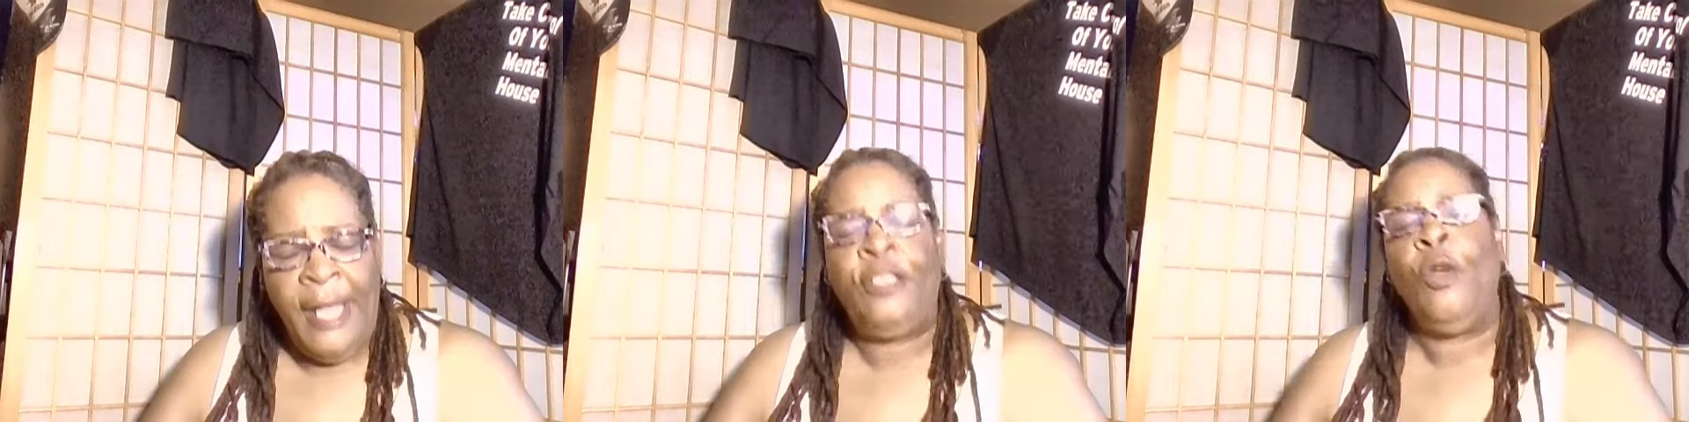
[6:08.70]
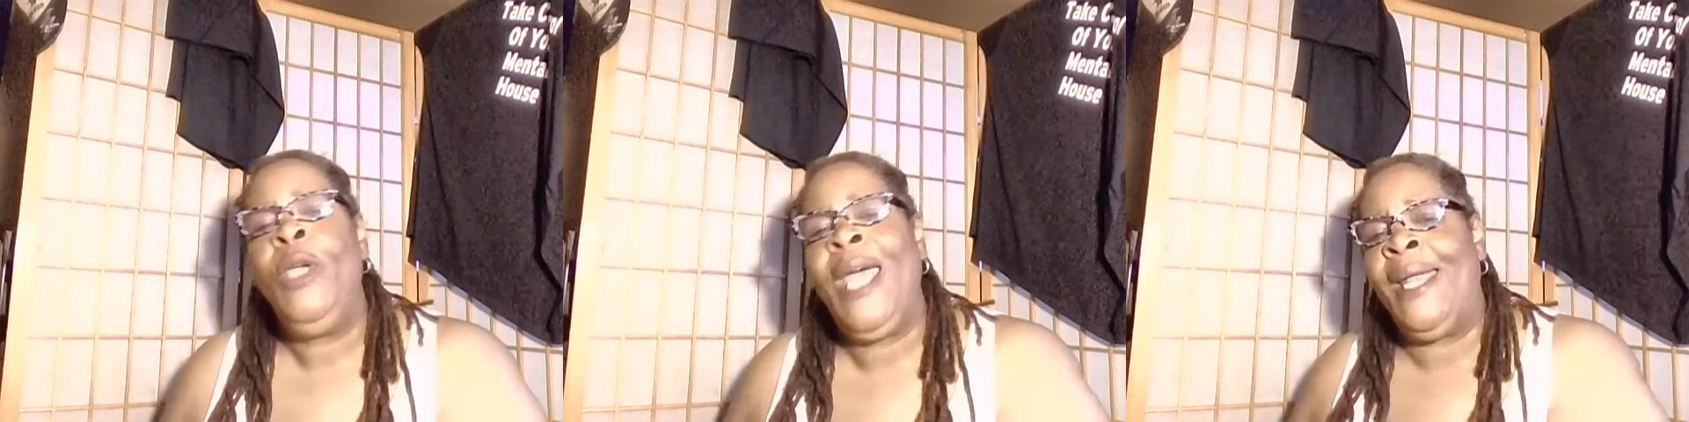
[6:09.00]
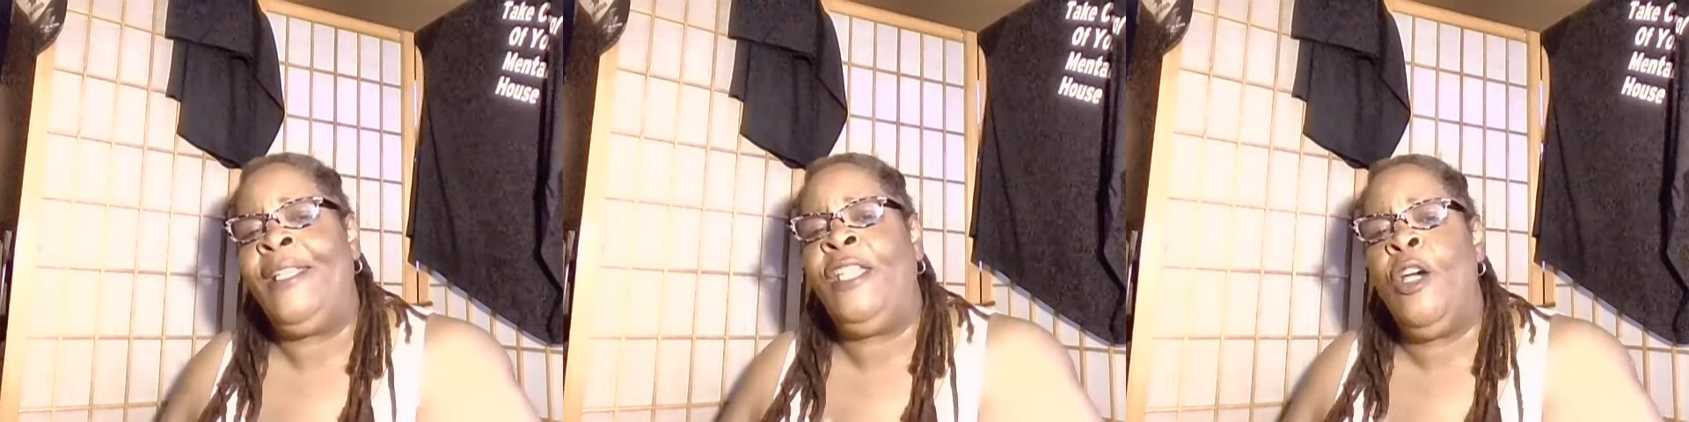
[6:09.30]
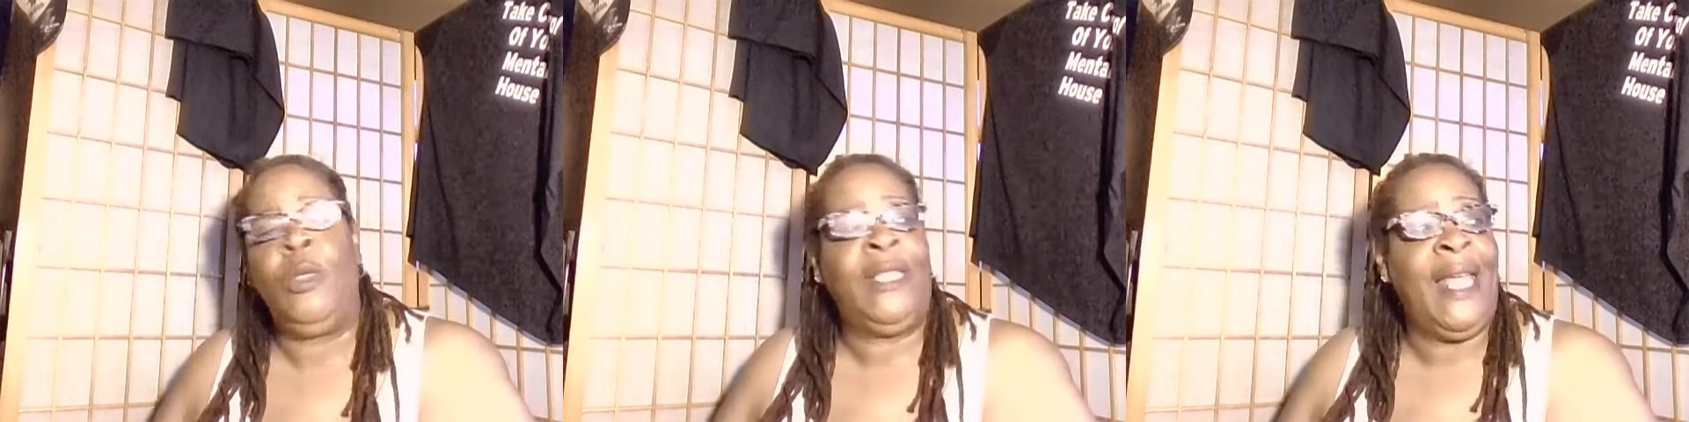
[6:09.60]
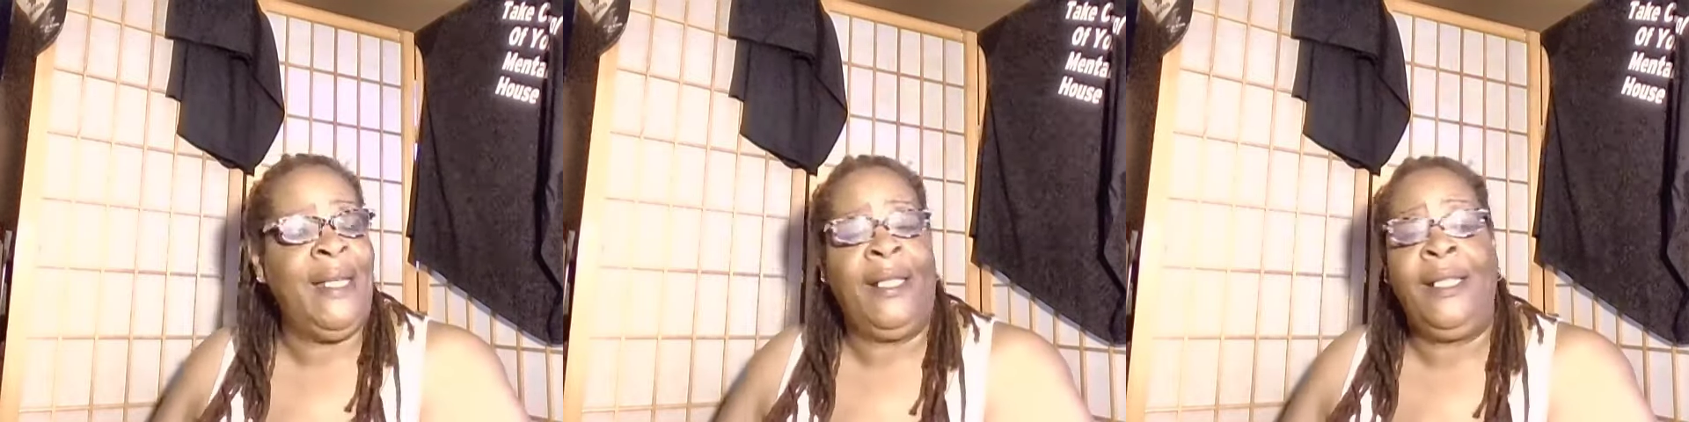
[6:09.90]
And so we got to deal
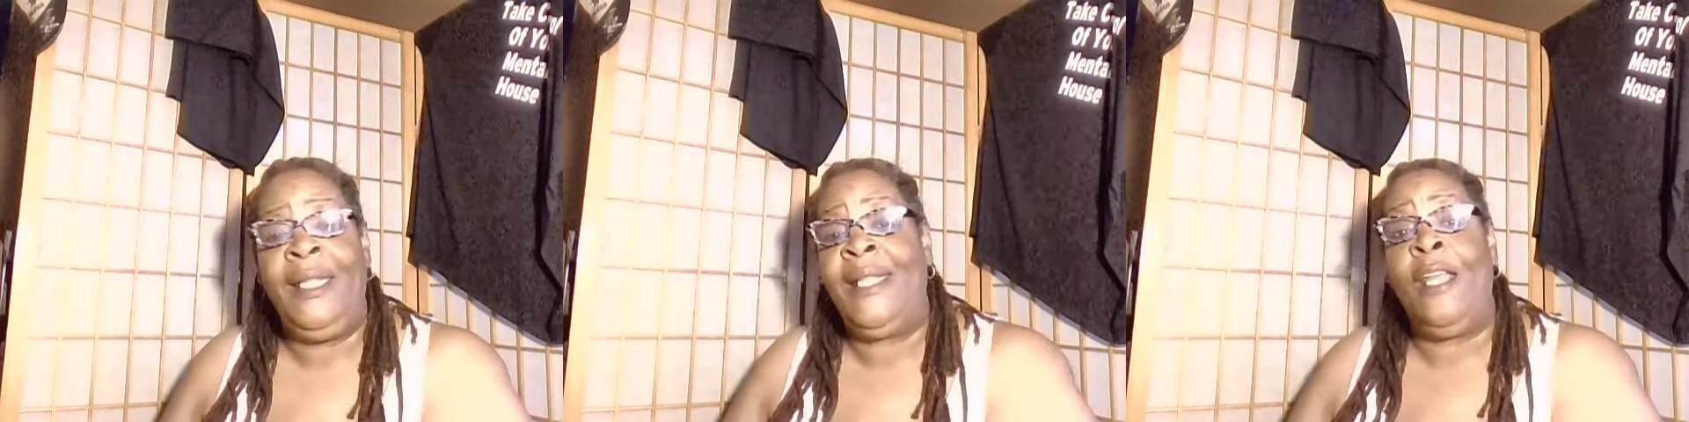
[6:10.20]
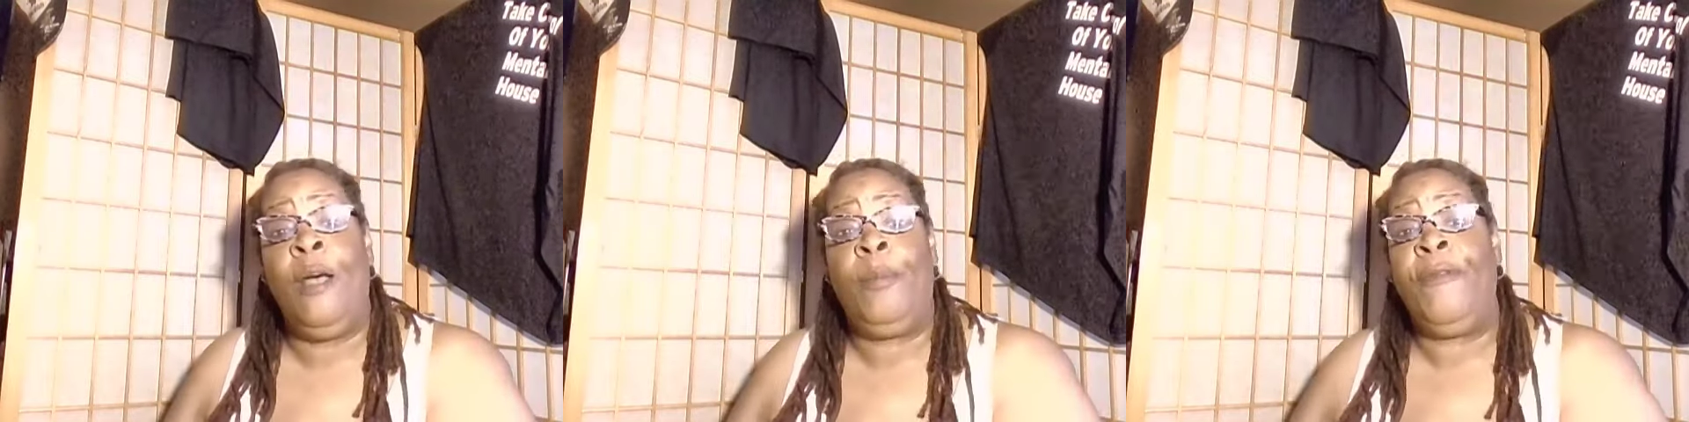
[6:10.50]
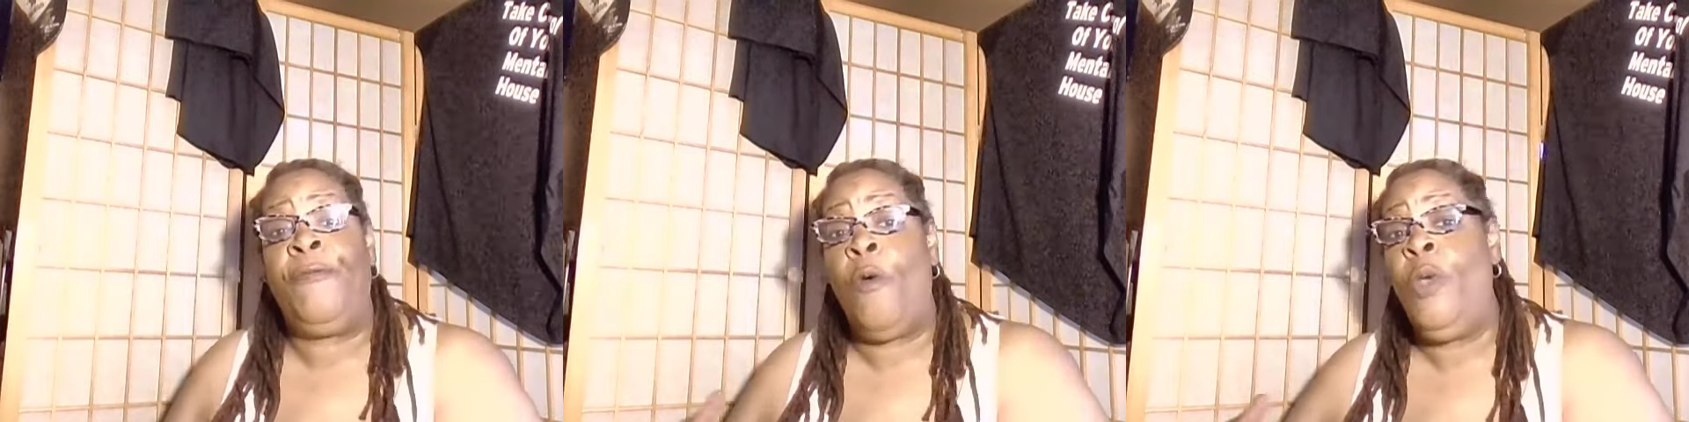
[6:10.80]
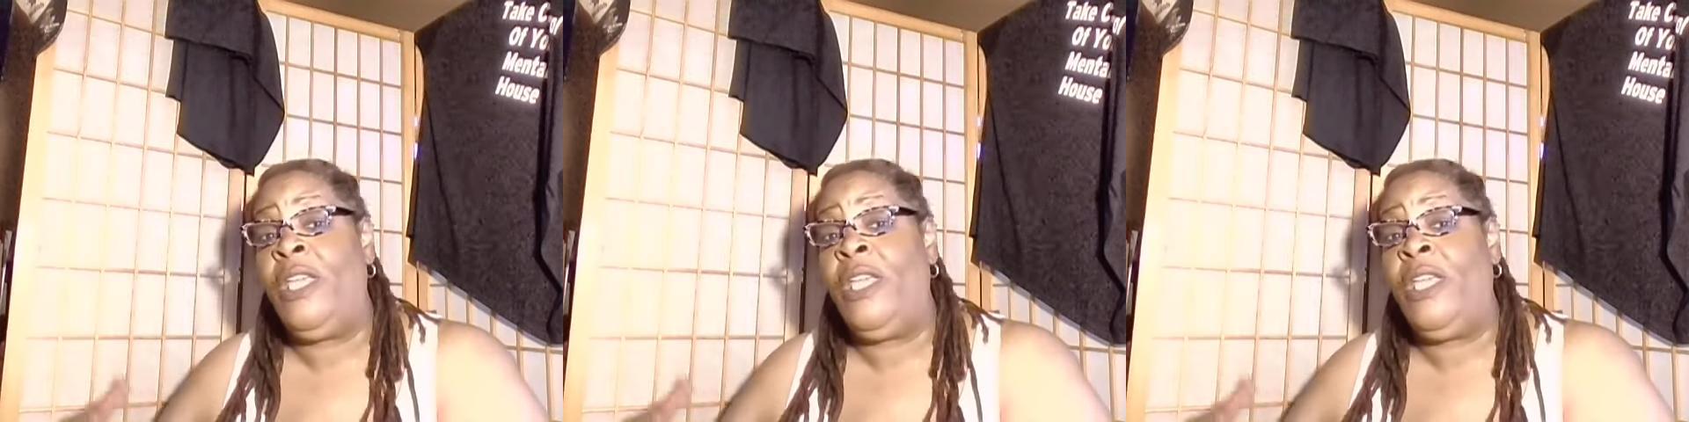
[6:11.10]
with that and clean that up before